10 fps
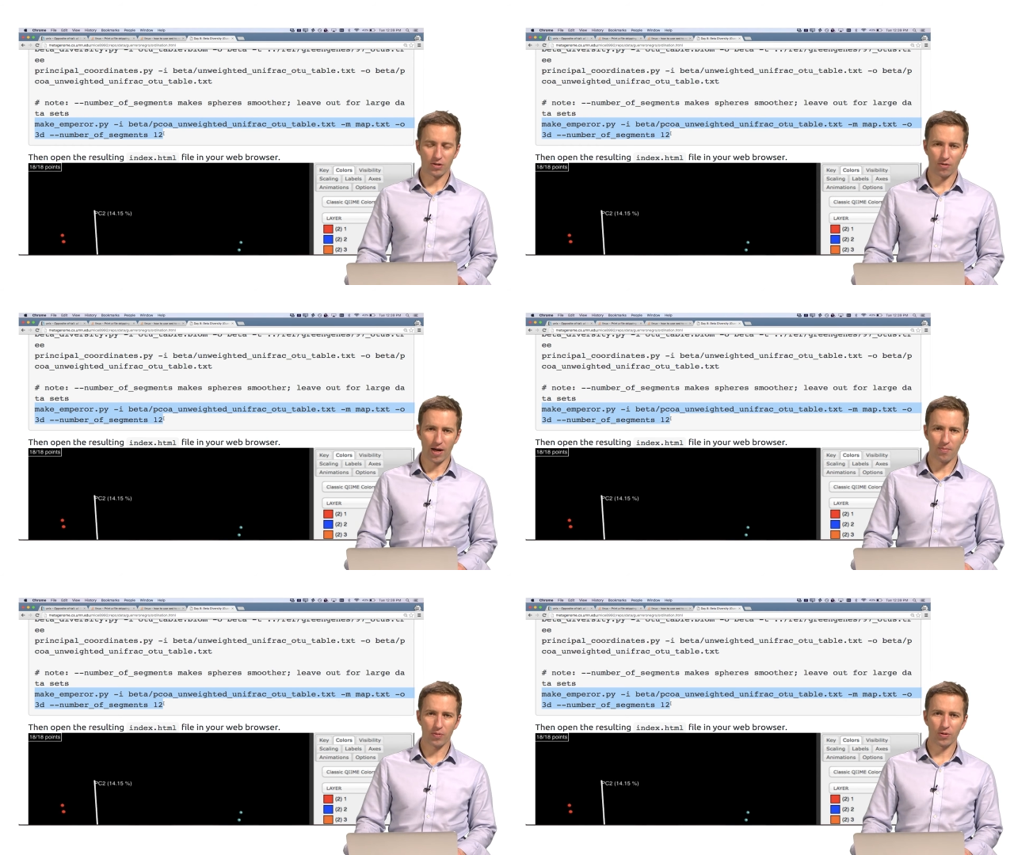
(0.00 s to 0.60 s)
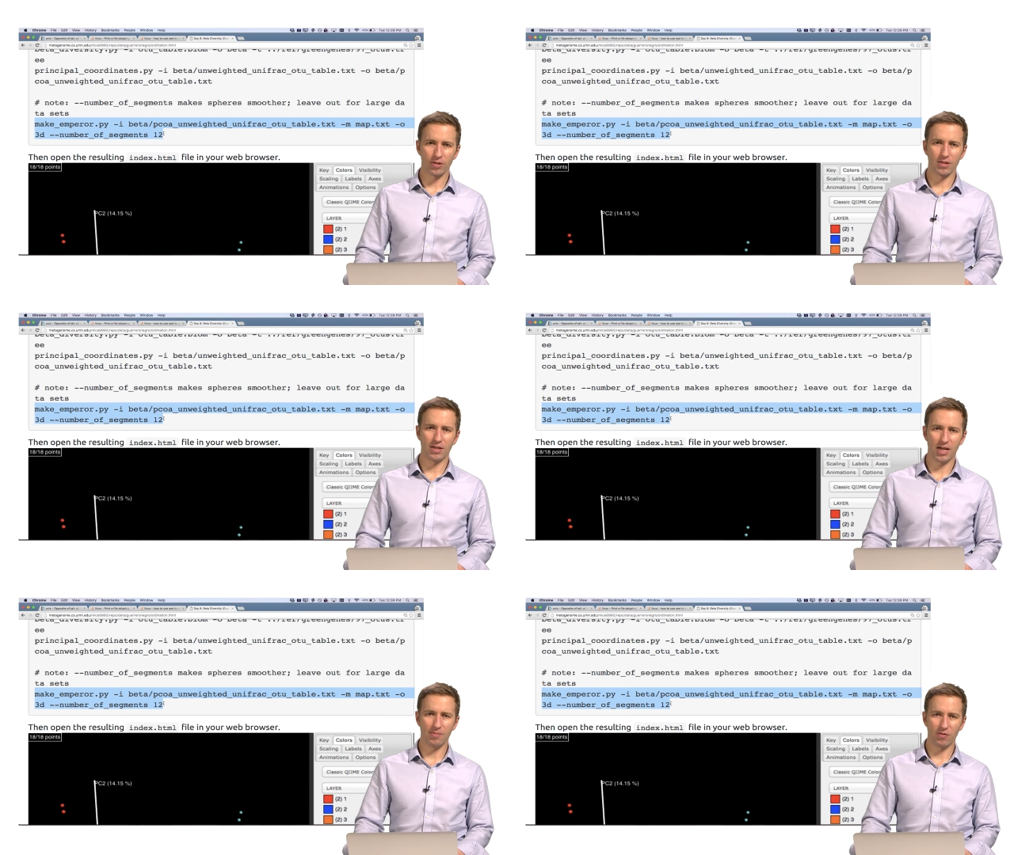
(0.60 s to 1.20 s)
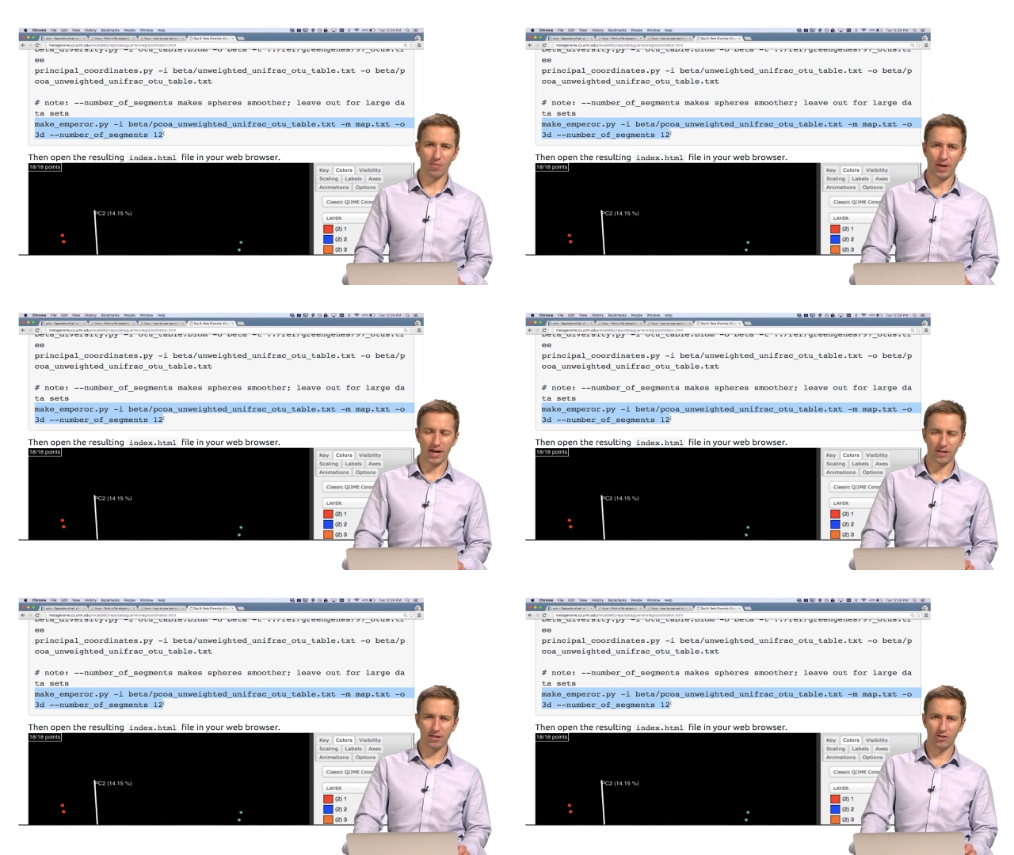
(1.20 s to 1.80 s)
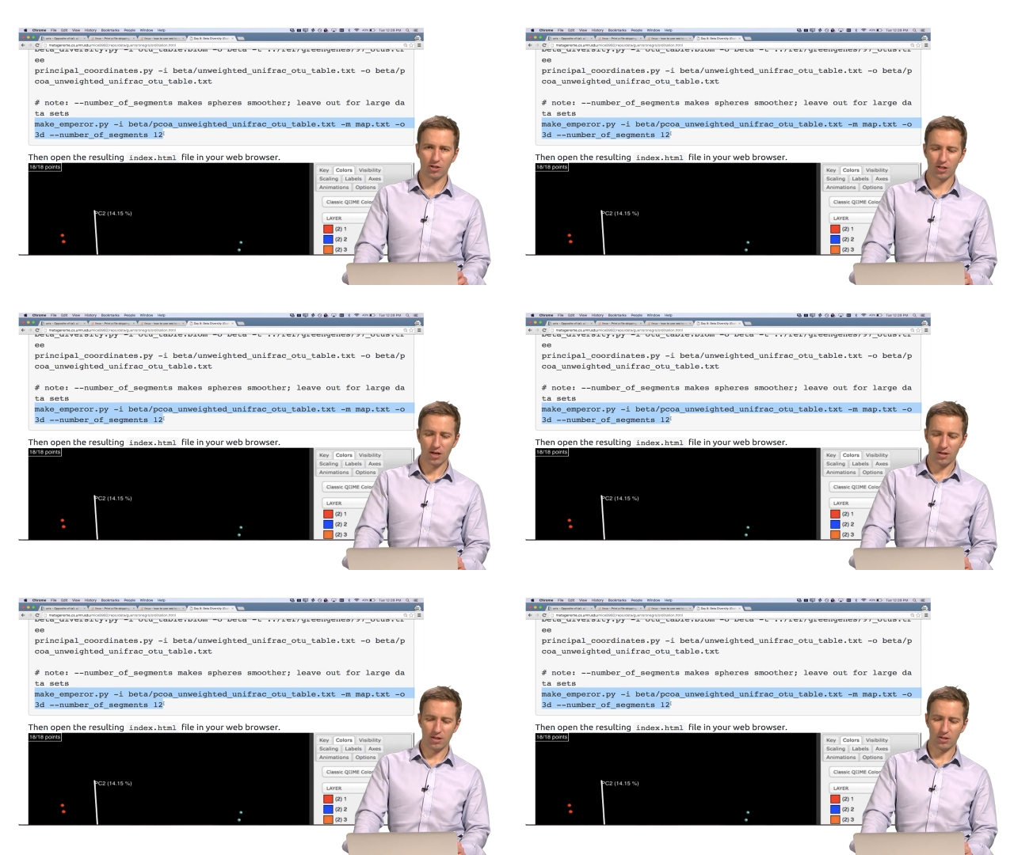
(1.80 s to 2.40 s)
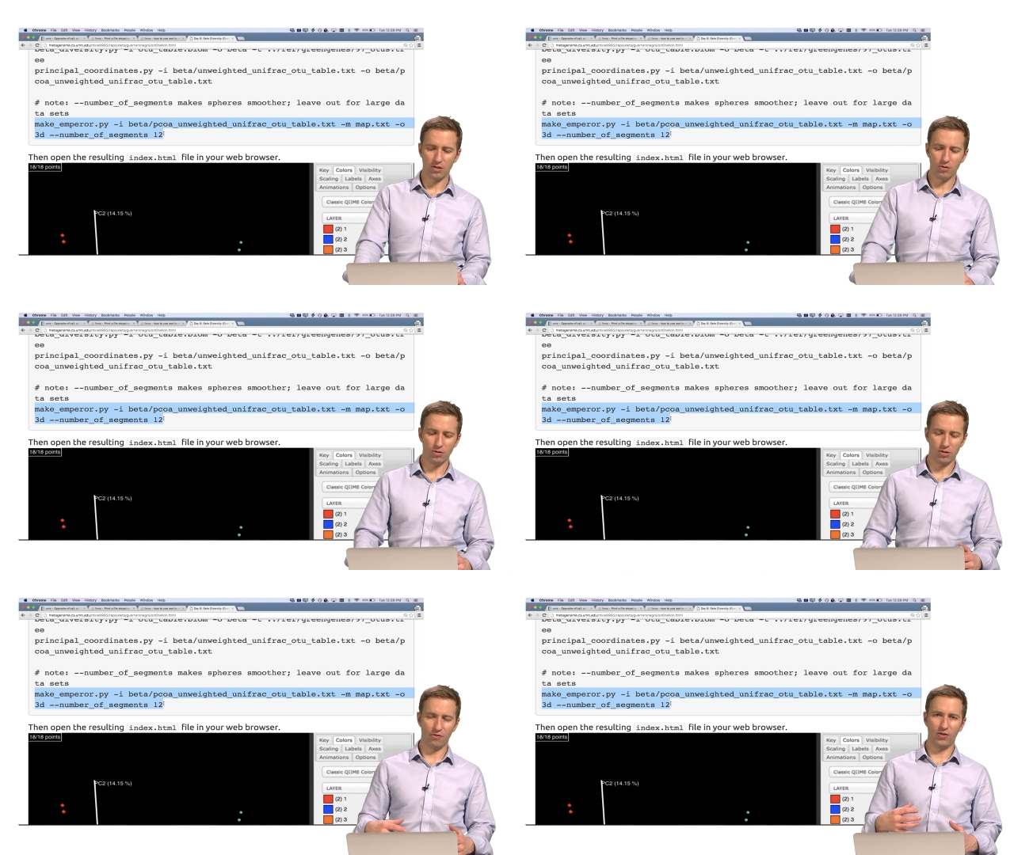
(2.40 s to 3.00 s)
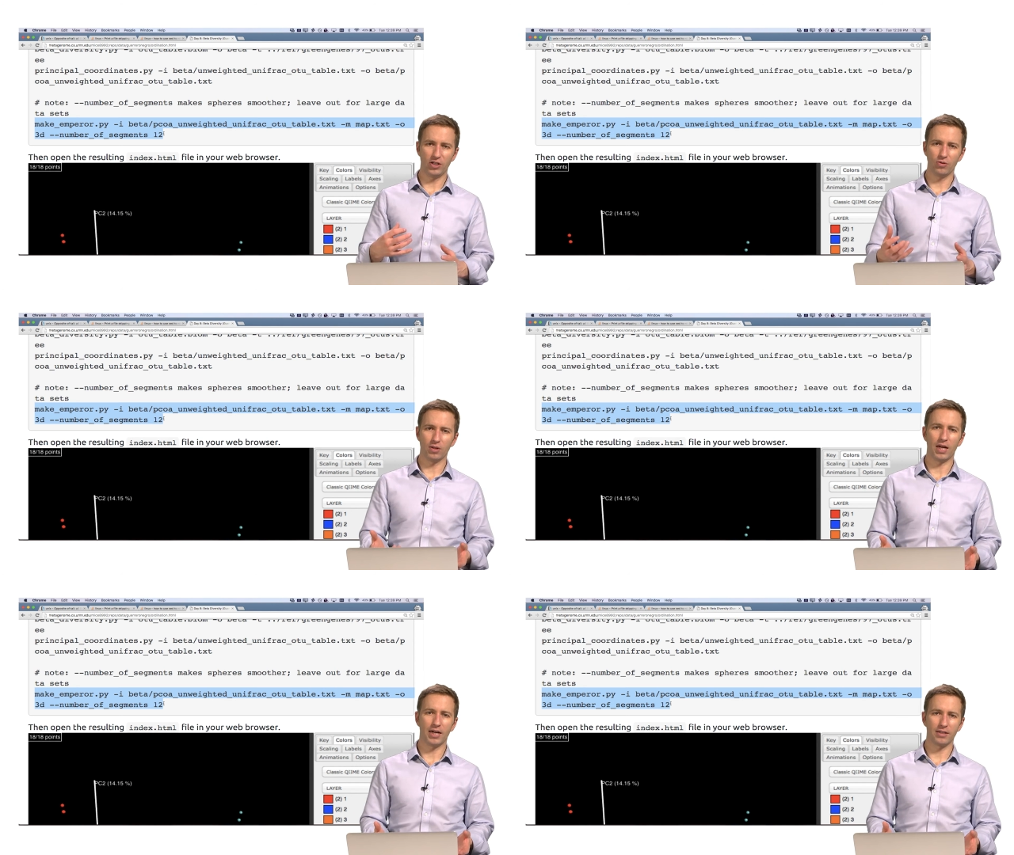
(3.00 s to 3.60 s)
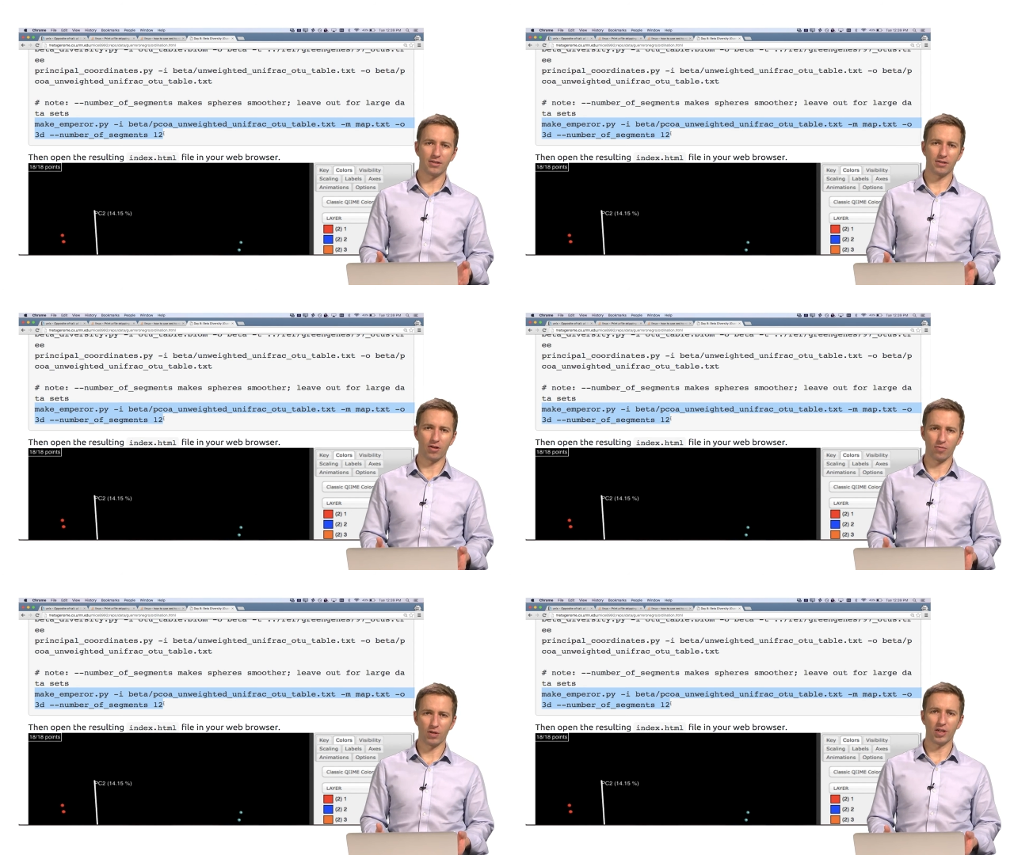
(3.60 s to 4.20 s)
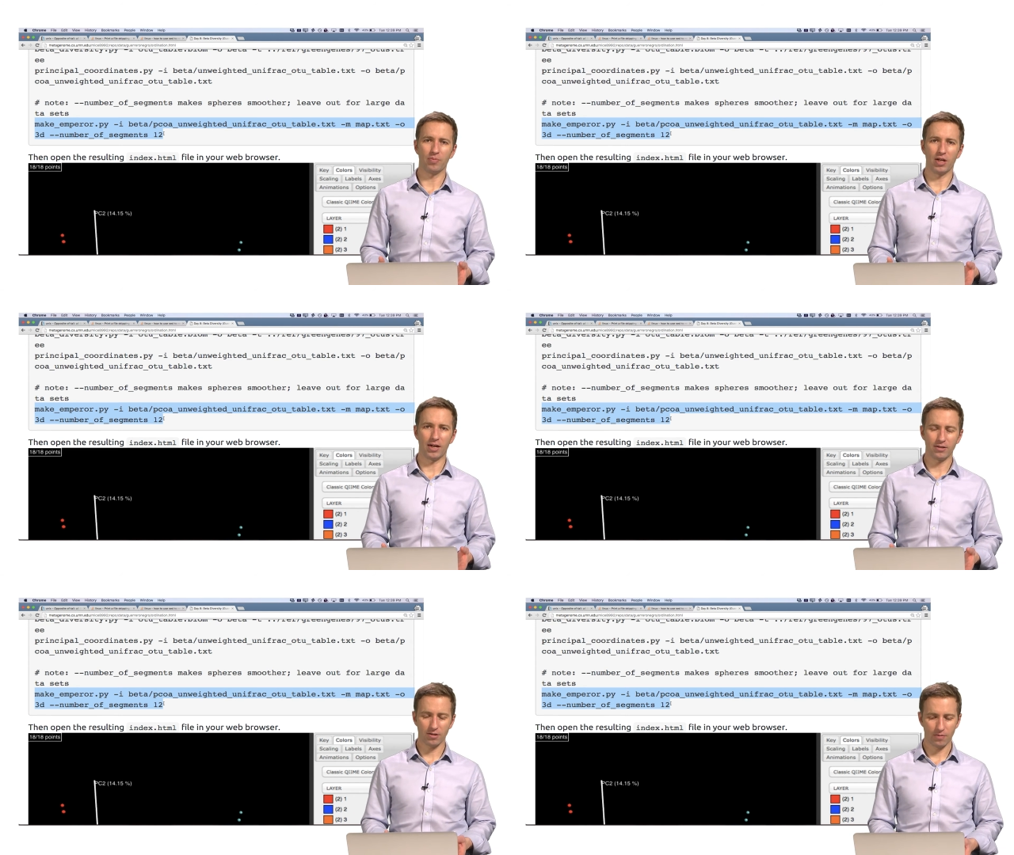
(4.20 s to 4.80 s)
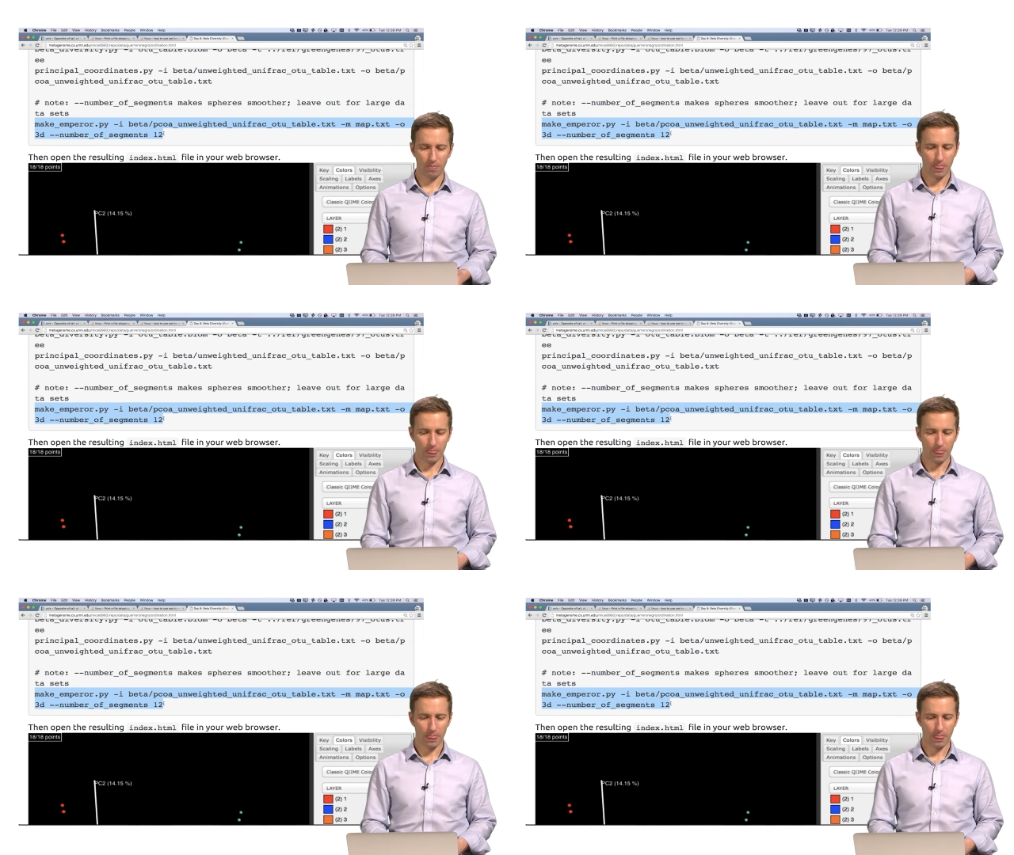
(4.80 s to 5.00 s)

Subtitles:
So emperor is the name of the package that's used to visualize the 3D plots.